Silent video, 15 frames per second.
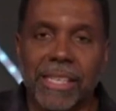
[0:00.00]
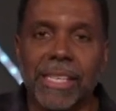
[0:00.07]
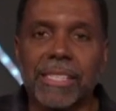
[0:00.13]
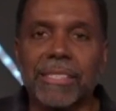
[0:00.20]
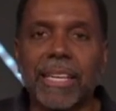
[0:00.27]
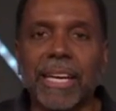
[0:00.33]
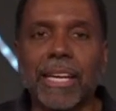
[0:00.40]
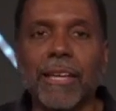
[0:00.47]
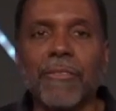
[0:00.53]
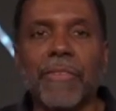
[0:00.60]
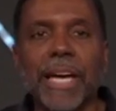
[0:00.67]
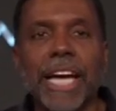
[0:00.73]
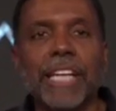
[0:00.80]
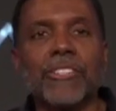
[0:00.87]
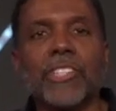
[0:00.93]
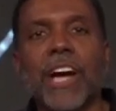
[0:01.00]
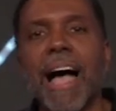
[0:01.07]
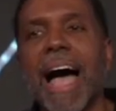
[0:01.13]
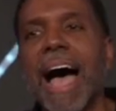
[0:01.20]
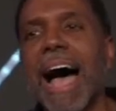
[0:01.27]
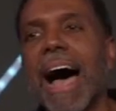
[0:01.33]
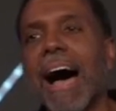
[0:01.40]
It's going to invade your
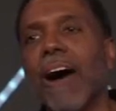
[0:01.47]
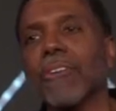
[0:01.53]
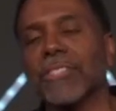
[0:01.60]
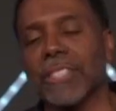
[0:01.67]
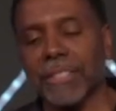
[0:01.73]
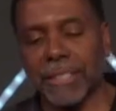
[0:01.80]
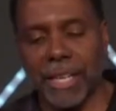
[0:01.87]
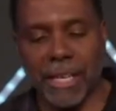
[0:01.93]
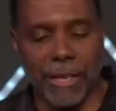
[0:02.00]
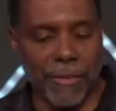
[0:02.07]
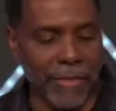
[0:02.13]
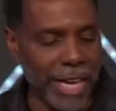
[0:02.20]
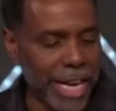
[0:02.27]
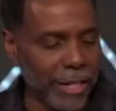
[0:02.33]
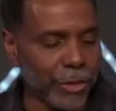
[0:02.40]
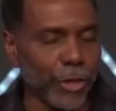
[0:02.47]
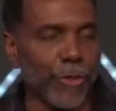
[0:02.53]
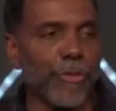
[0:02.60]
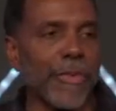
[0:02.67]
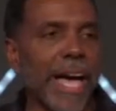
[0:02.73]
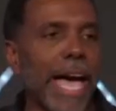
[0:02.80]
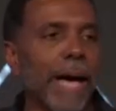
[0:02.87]
house. It's going to invade your
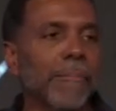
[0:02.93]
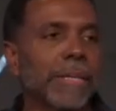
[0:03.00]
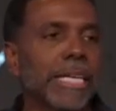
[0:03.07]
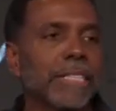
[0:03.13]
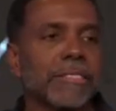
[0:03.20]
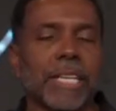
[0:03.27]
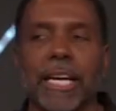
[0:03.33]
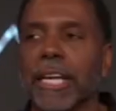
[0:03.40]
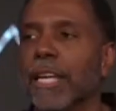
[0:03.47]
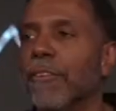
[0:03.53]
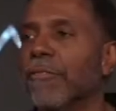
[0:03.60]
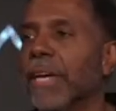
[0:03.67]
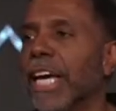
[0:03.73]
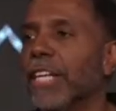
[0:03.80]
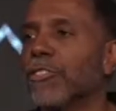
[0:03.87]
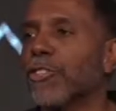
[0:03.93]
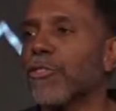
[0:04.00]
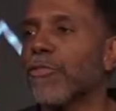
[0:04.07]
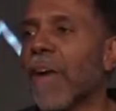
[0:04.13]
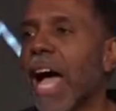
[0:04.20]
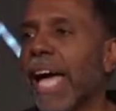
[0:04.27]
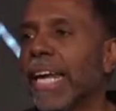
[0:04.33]
family. It's going to invade your
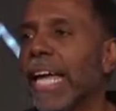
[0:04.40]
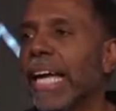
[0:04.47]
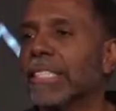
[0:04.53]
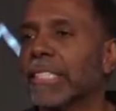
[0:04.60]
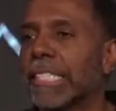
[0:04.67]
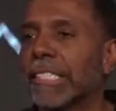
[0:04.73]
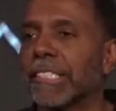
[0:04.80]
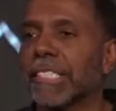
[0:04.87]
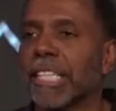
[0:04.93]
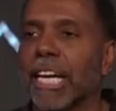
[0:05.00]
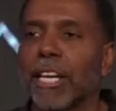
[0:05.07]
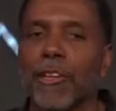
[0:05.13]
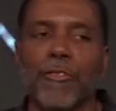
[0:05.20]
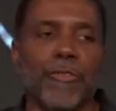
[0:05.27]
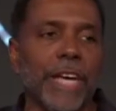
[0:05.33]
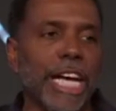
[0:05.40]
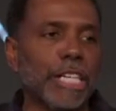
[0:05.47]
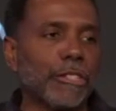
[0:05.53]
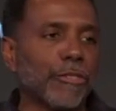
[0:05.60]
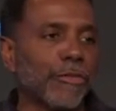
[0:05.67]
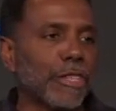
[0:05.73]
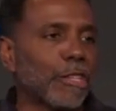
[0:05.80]
finances. It's going to
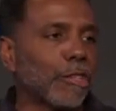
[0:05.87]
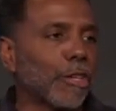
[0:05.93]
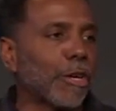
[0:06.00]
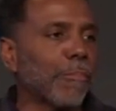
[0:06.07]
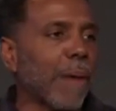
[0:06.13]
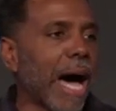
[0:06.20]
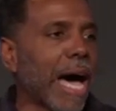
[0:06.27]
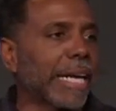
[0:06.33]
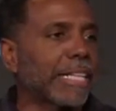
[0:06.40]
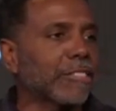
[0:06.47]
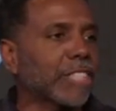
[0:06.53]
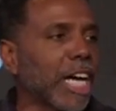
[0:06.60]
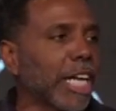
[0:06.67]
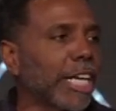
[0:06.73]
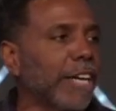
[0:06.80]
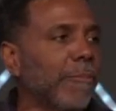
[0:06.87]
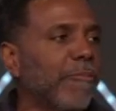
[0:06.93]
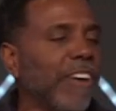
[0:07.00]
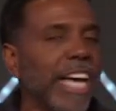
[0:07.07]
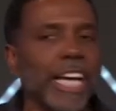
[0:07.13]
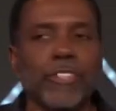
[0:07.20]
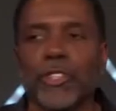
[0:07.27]
invade your physical body. It's going to
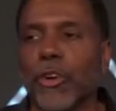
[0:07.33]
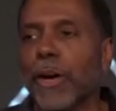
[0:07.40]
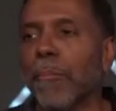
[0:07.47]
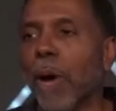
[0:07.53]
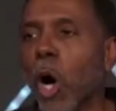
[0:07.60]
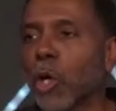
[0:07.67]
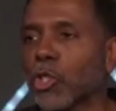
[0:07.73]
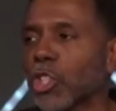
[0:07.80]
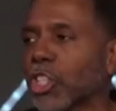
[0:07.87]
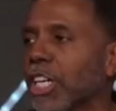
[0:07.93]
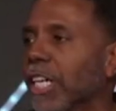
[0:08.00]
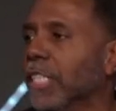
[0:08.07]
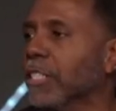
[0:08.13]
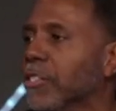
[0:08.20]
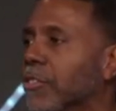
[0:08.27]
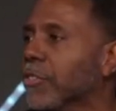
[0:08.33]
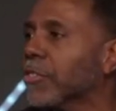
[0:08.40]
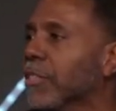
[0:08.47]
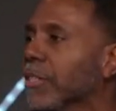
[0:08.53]
invade your emotions.